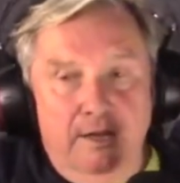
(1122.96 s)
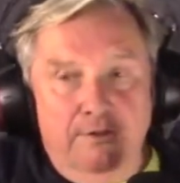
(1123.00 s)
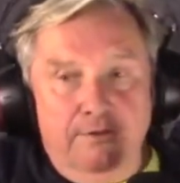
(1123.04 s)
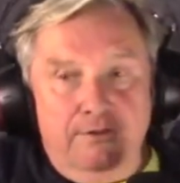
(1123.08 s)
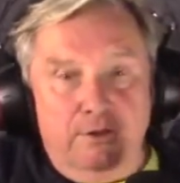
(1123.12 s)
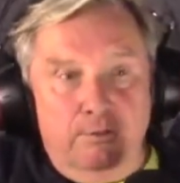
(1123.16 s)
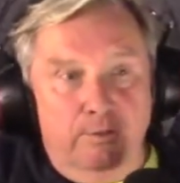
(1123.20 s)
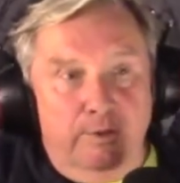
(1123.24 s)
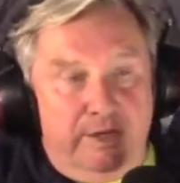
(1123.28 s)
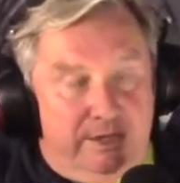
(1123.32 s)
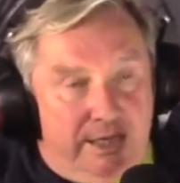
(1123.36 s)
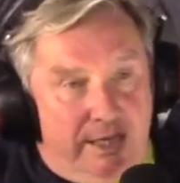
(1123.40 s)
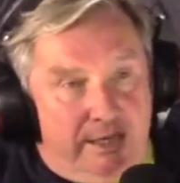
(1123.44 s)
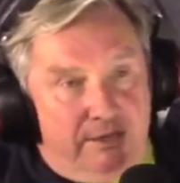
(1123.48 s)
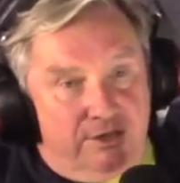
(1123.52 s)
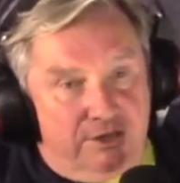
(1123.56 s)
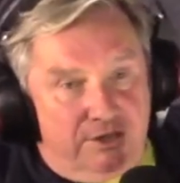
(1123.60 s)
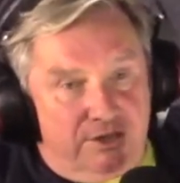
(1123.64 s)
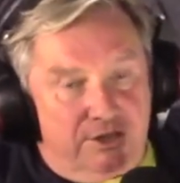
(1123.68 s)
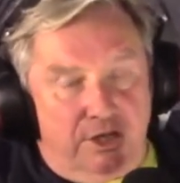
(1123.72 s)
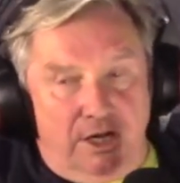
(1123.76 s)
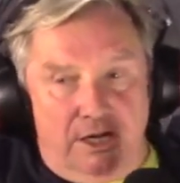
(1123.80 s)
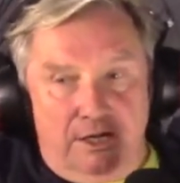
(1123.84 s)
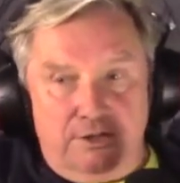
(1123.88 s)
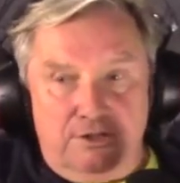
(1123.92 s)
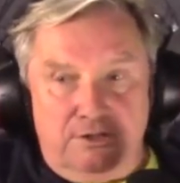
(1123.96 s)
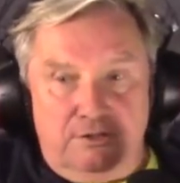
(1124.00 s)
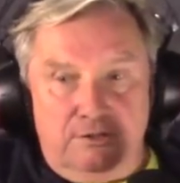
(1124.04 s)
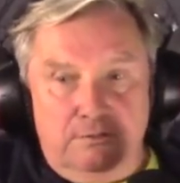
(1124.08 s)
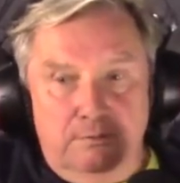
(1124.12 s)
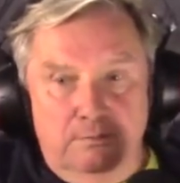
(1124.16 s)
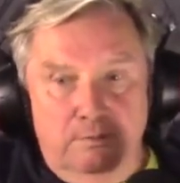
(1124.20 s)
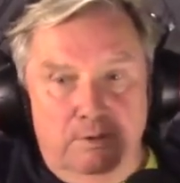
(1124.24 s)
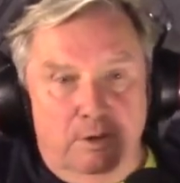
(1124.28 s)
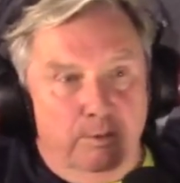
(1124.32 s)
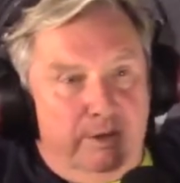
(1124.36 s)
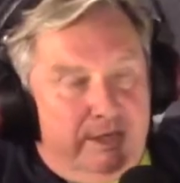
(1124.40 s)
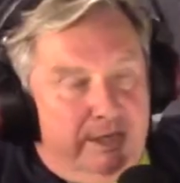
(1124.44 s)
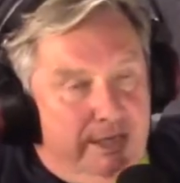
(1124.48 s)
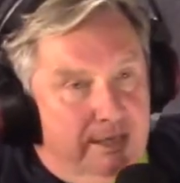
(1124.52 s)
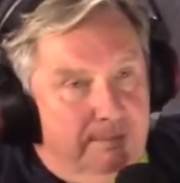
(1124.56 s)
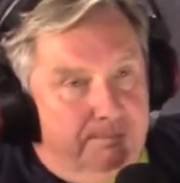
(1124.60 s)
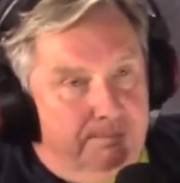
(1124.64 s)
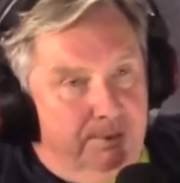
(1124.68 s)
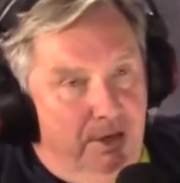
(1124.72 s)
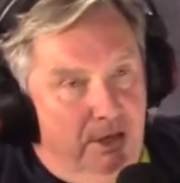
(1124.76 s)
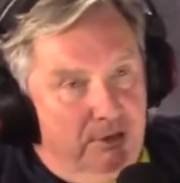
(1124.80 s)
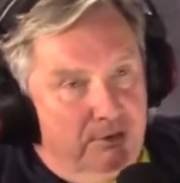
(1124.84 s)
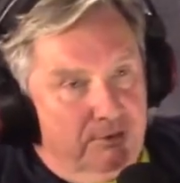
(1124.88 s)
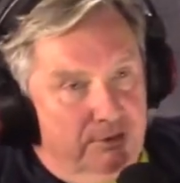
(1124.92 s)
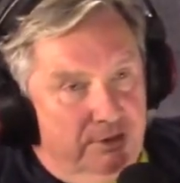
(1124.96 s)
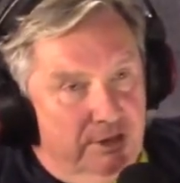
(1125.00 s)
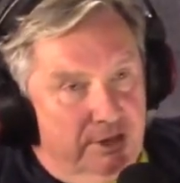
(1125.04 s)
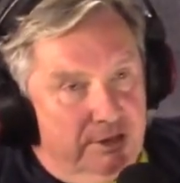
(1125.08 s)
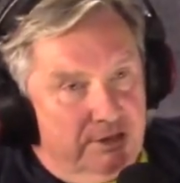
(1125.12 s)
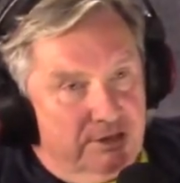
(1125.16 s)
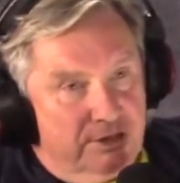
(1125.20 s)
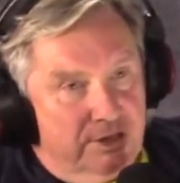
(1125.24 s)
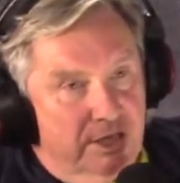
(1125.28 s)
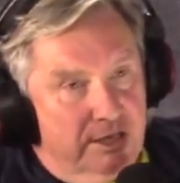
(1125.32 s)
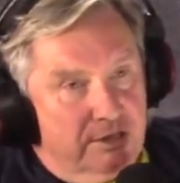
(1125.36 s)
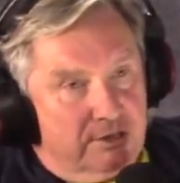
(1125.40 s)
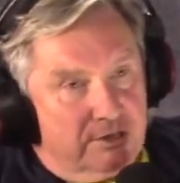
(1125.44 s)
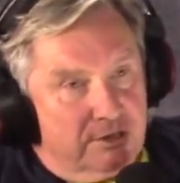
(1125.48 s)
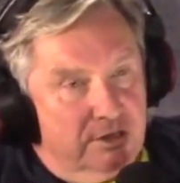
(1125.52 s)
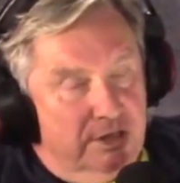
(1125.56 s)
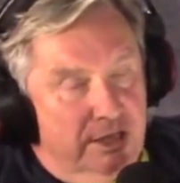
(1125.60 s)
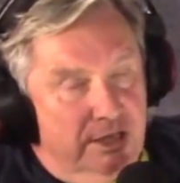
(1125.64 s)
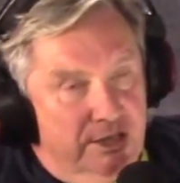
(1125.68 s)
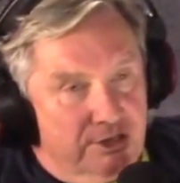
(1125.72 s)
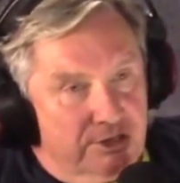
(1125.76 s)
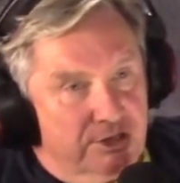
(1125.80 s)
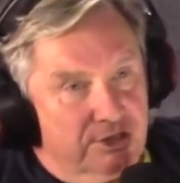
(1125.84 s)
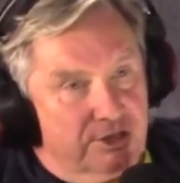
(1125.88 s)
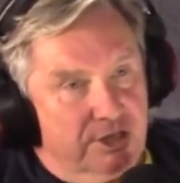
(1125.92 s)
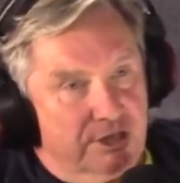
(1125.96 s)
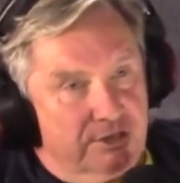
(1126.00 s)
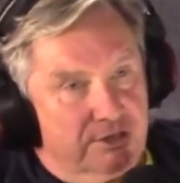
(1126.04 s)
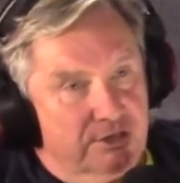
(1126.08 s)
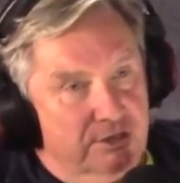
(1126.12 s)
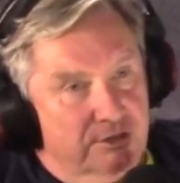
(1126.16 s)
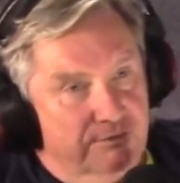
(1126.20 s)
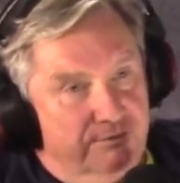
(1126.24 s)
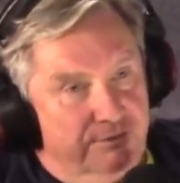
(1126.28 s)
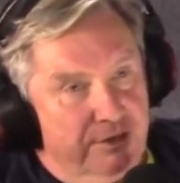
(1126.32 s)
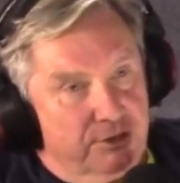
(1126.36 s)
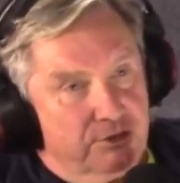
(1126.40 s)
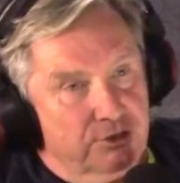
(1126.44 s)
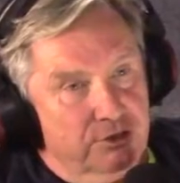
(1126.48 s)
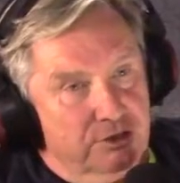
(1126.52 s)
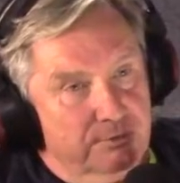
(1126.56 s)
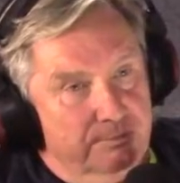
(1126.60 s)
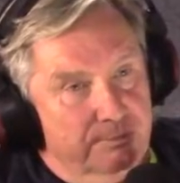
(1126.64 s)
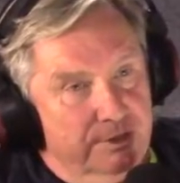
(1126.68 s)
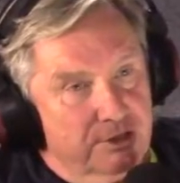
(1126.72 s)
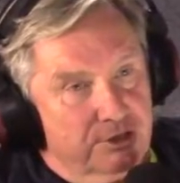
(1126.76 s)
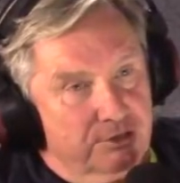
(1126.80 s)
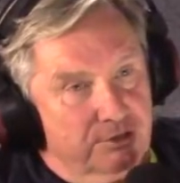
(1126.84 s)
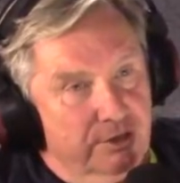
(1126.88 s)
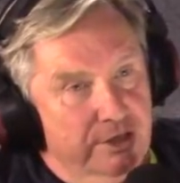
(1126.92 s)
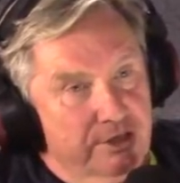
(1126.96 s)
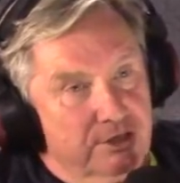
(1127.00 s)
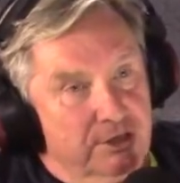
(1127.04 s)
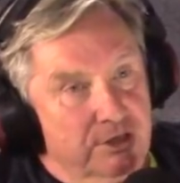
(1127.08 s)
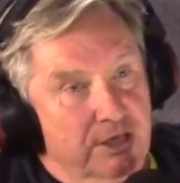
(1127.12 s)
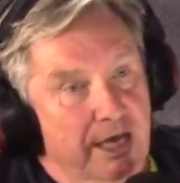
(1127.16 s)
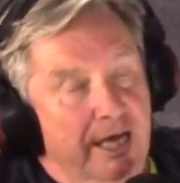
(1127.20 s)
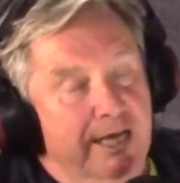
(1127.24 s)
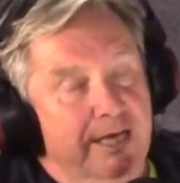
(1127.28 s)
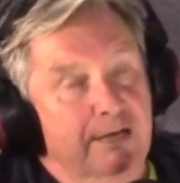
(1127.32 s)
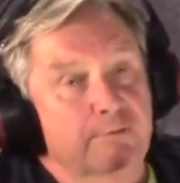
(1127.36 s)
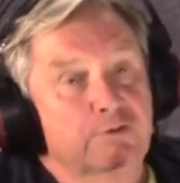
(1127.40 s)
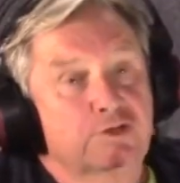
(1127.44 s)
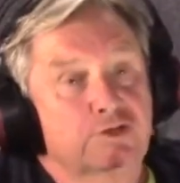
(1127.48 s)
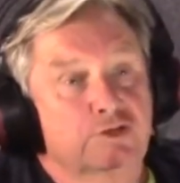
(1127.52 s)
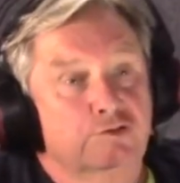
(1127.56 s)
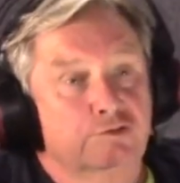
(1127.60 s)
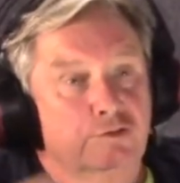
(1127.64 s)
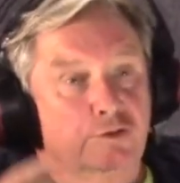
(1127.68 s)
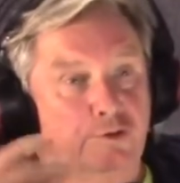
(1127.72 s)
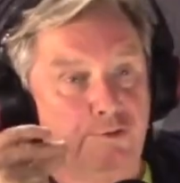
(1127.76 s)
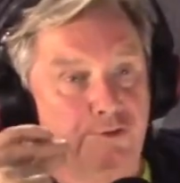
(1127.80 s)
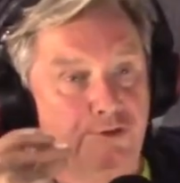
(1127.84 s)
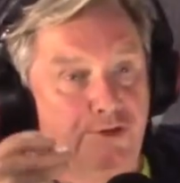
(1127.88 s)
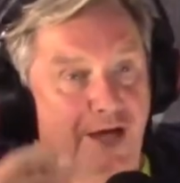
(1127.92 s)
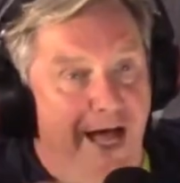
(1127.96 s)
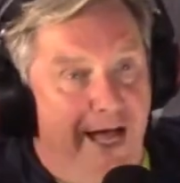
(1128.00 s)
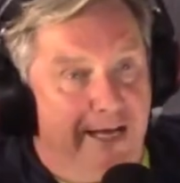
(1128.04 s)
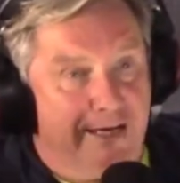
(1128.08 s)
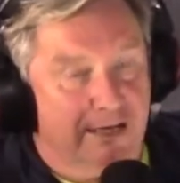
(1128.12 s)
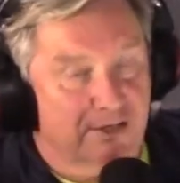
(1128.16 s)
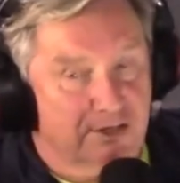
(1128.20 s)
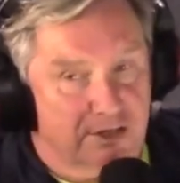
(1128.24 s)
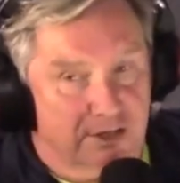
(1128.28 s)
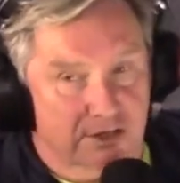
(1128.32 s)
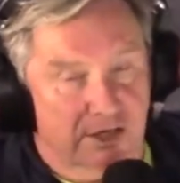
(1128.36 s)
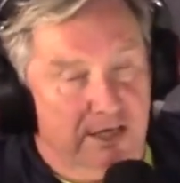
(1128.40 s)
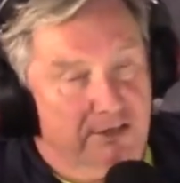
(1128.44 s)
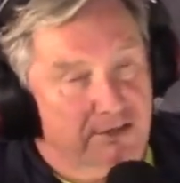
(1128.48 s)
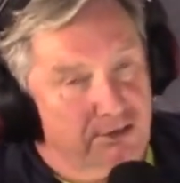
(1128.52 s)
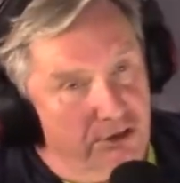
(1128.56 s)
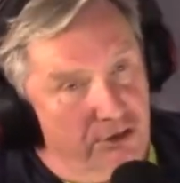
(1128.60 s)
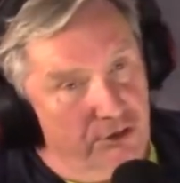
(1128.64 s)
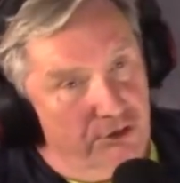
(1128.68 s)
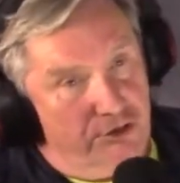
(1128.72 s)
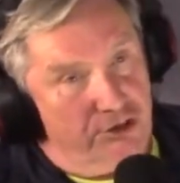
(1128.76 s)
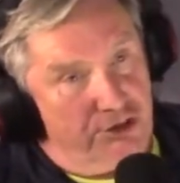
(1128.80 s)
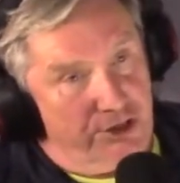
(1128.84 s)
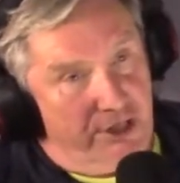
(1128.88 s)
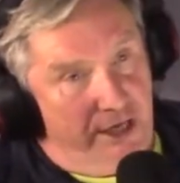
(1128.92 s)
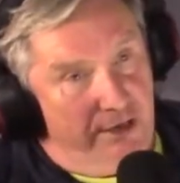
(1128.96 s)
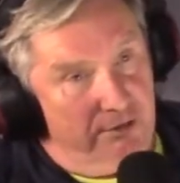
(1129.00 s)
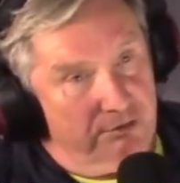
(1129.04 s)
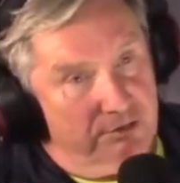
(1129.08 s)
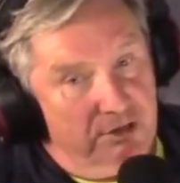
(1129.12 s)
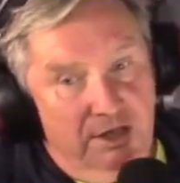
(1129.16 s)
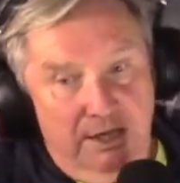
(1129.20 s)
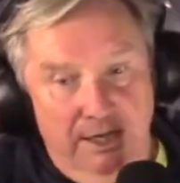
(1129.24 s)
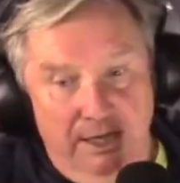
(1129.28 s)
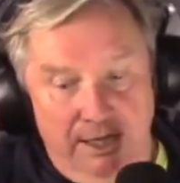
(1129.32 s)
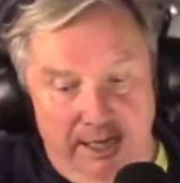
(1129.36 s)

that we then discussed, well, we need a partner in the United States. And he suggested the Veterans Administration. And it was through that, I said, that's a good shout.